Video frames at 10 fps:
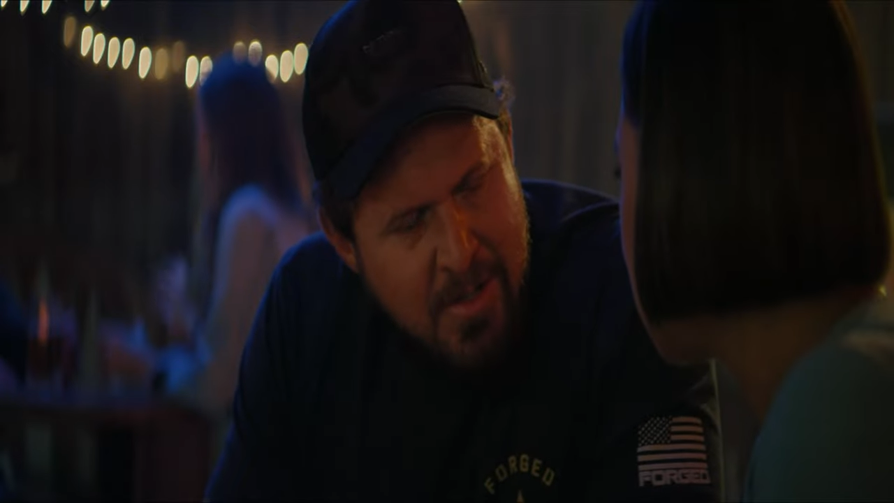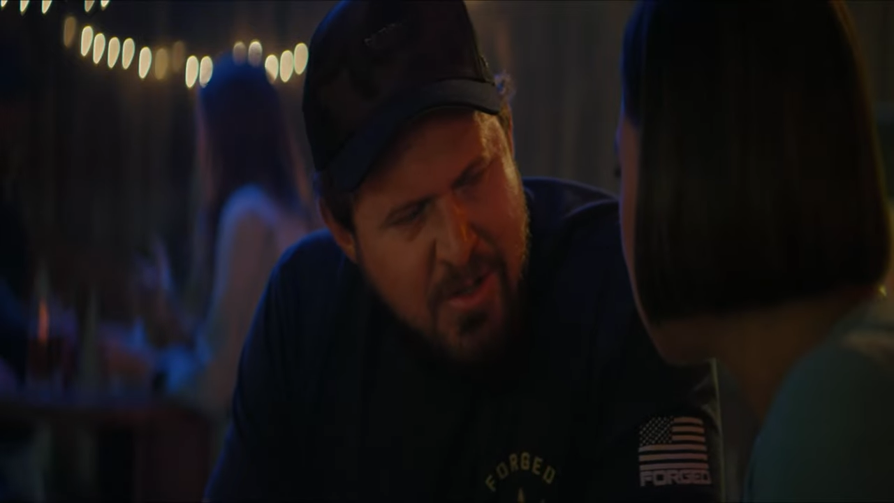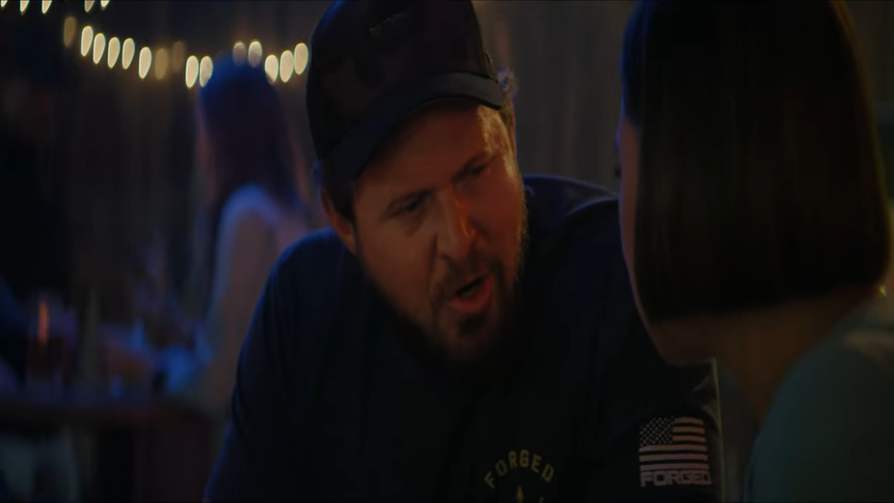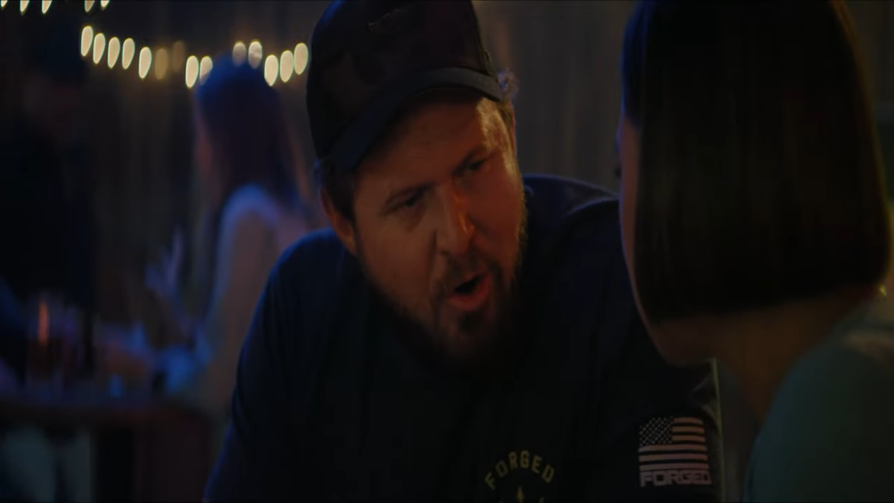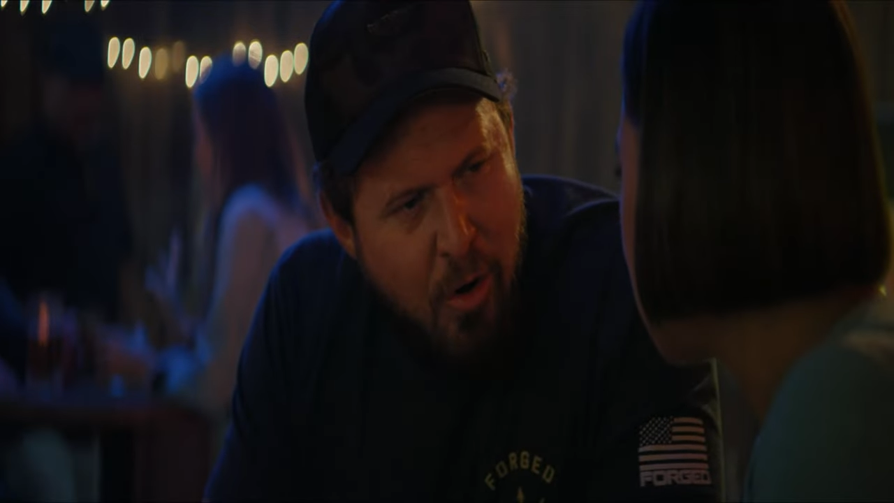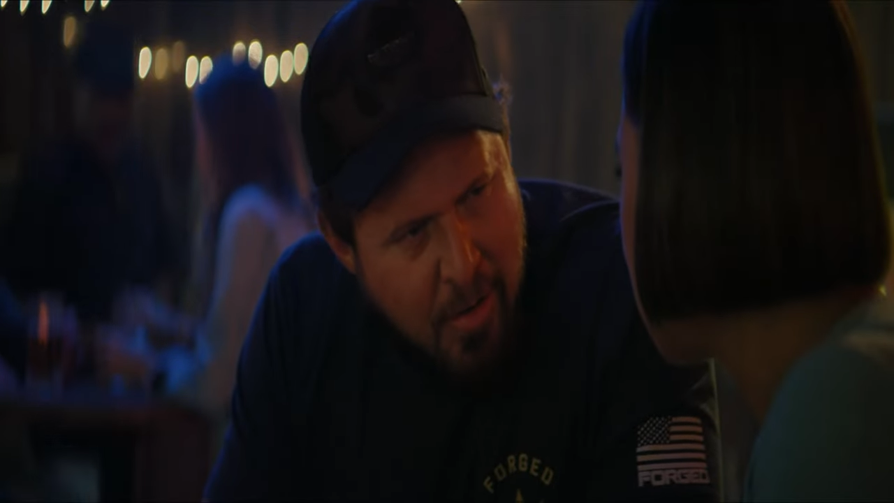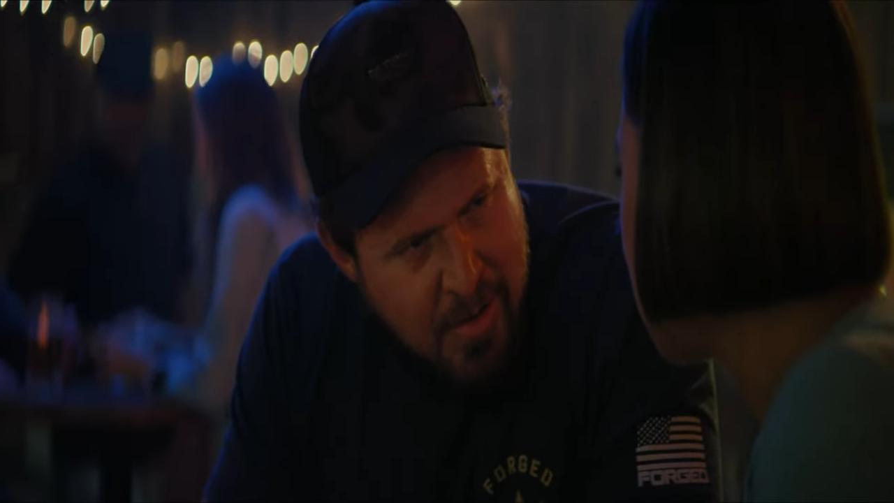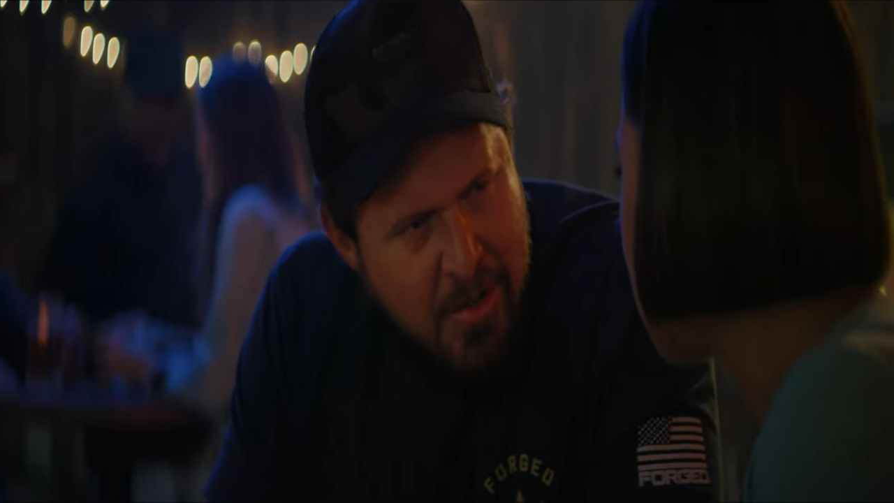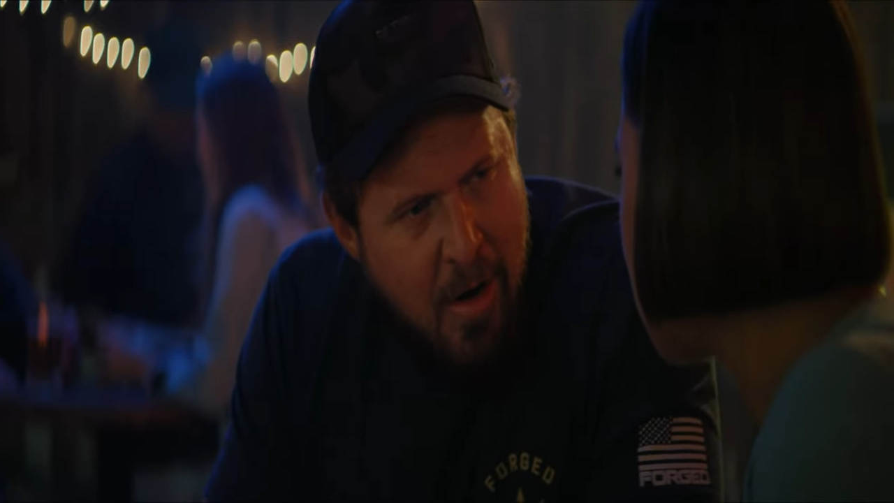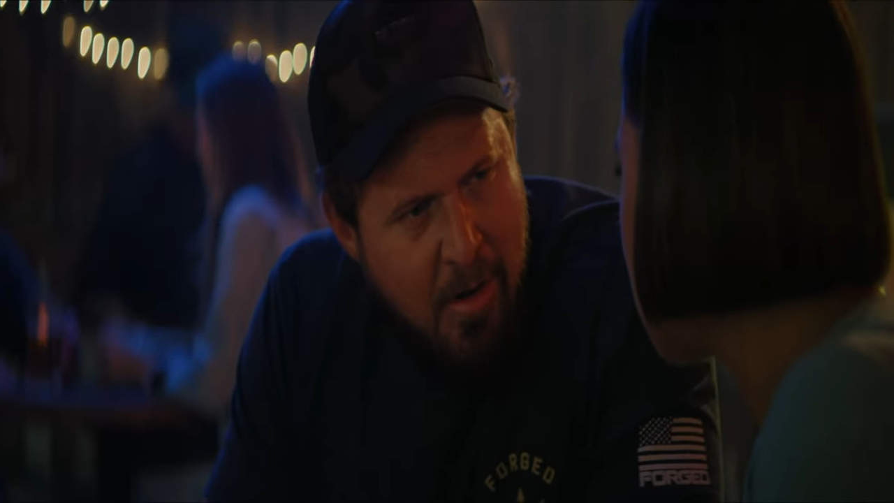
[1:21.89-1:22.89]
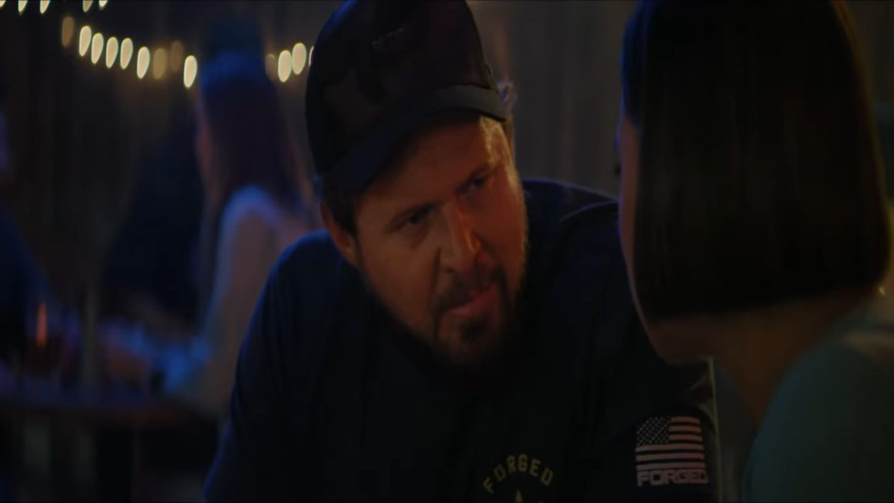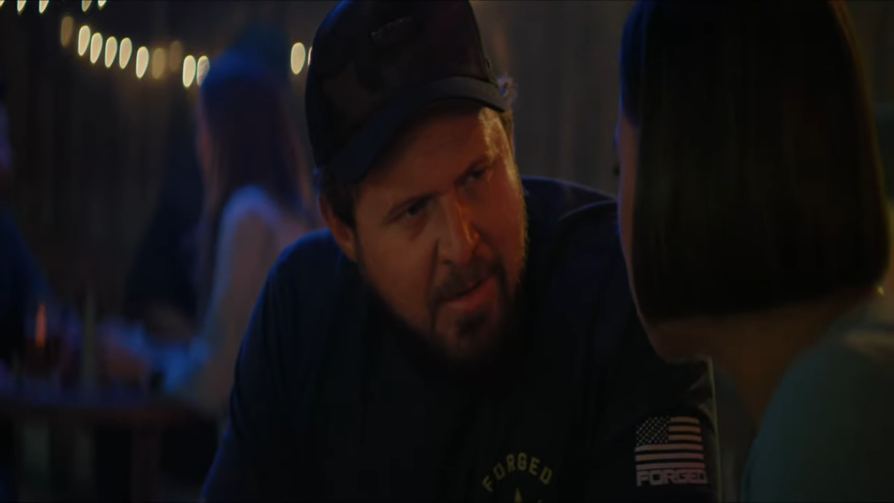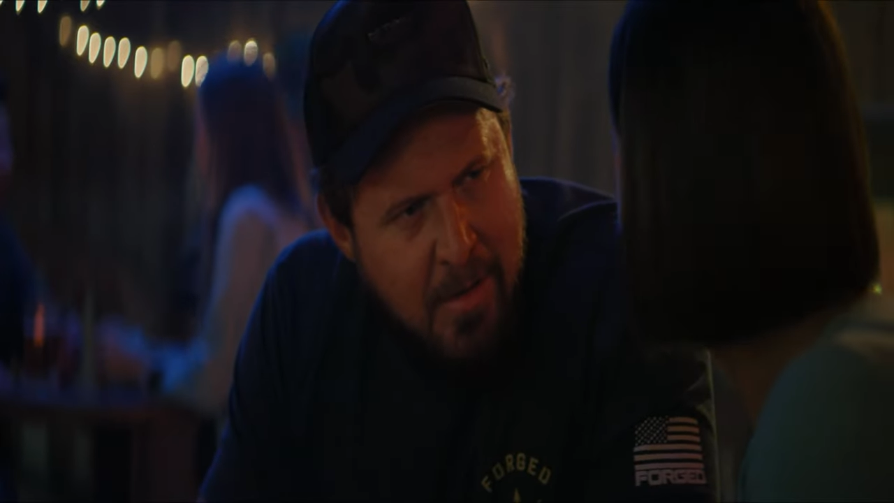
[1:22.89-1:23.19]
a star on his collar.